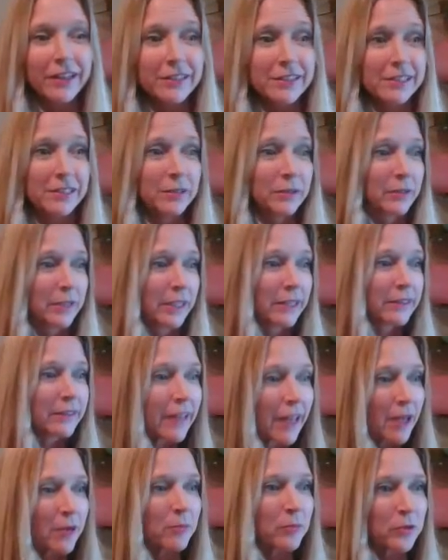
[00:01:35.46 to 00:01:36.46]
to get
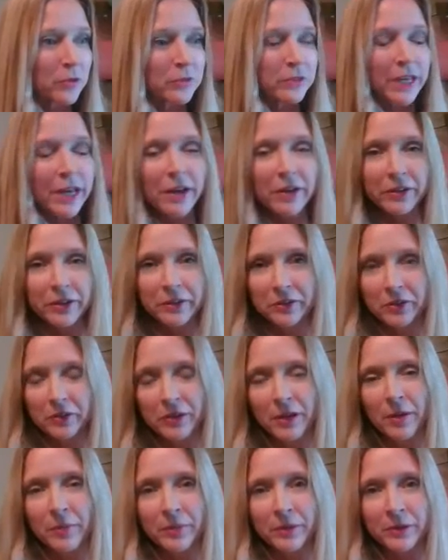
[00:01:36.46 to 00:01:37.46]
that moved out and cleared
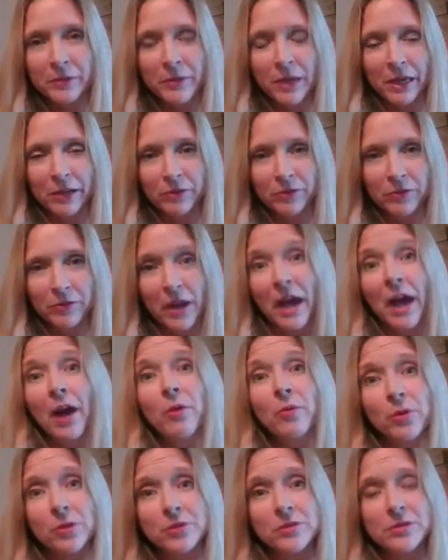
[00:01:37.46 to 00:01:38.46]
up in a matter of
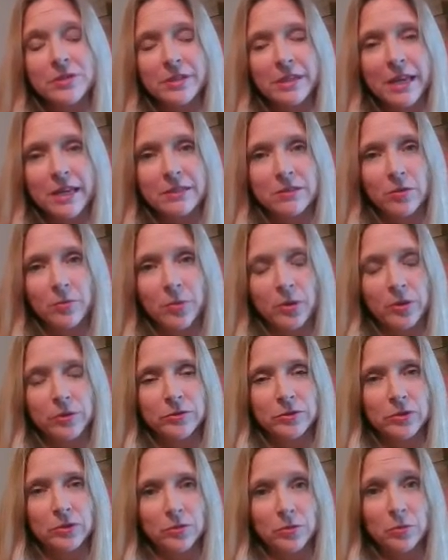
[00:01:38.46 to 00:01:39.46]
hours as
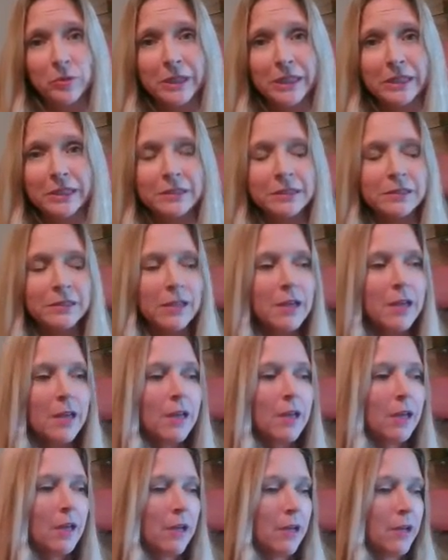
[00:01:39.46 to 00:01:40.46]
opposed to weeks.
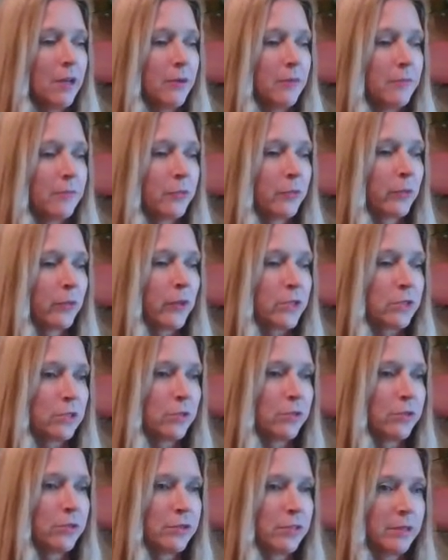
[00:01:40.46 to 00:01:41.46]
We also
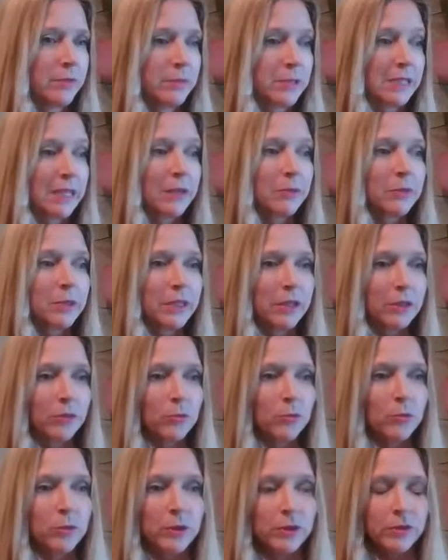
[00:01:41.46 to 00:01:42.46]
use them, same thing
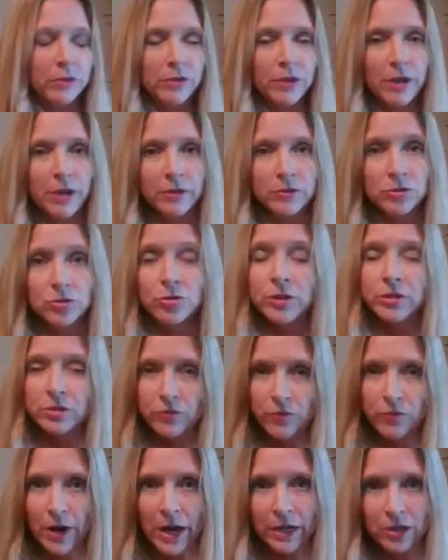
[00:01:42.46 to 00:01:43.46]
with stress
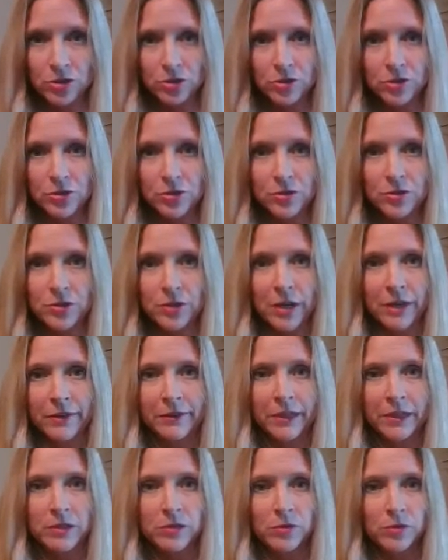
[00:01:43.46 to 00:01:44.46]
fractures and
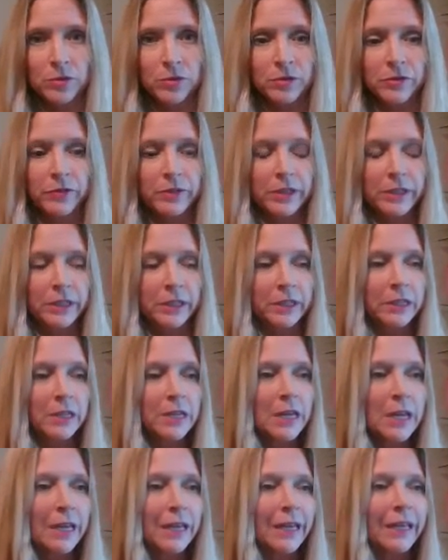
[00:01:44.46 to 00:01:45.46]
that sort of thing.
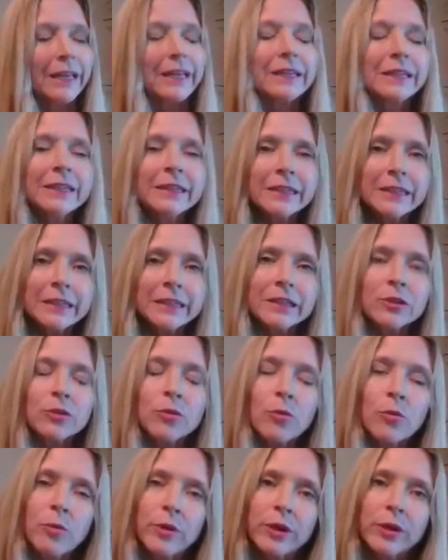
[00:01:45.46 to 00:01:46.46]
Anything
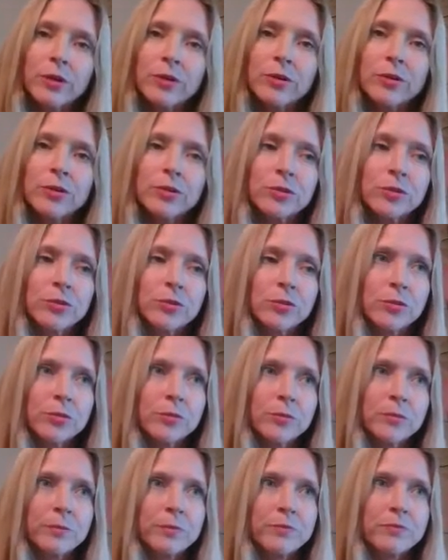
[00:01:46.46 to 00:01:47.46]
where
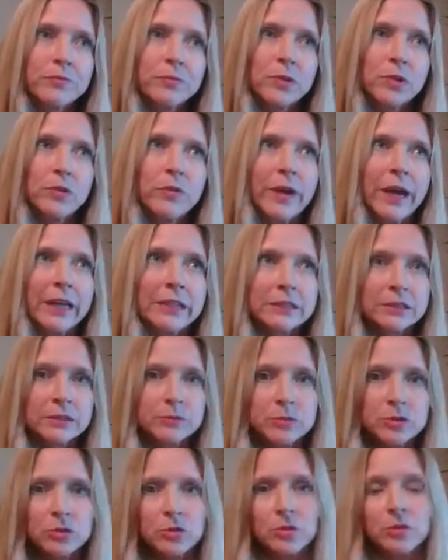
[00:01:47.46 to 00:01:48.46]
you've had some
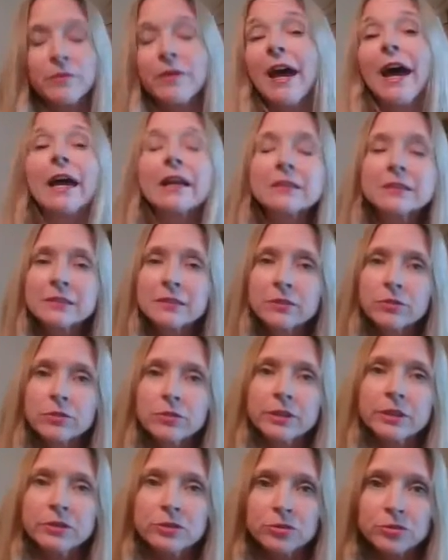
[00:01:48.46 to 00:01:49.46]
sort of accident or
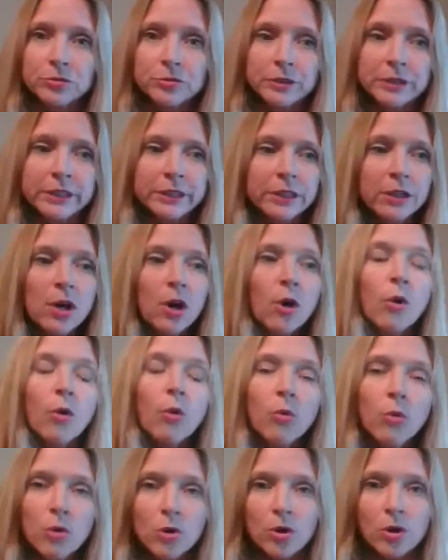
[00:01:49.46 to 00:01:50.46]
injury
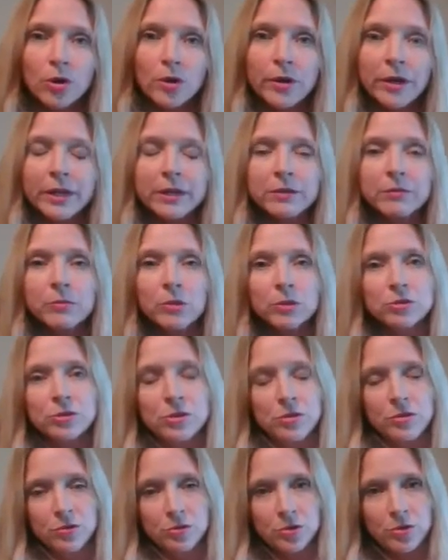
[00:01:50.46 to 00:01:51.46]
or an
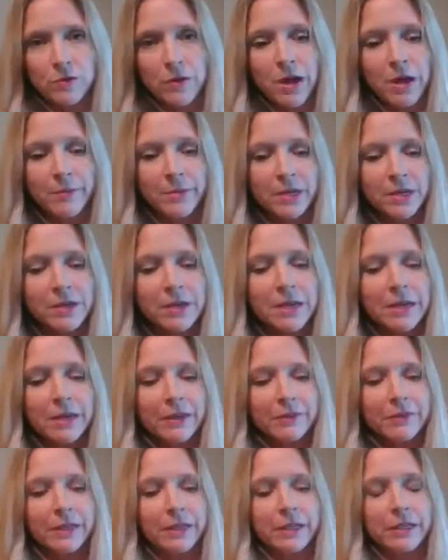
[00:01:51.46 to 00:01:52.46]
emotional trauma
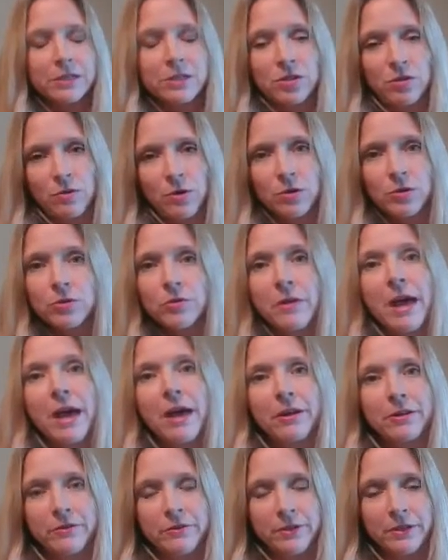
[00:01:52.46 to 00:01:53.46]
that has thrown you
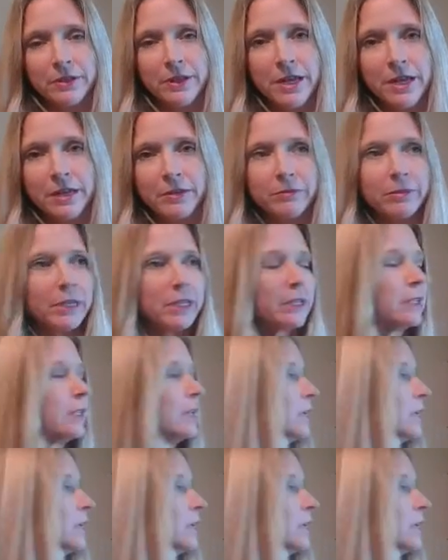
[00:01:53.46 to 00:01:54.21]
out of alignment,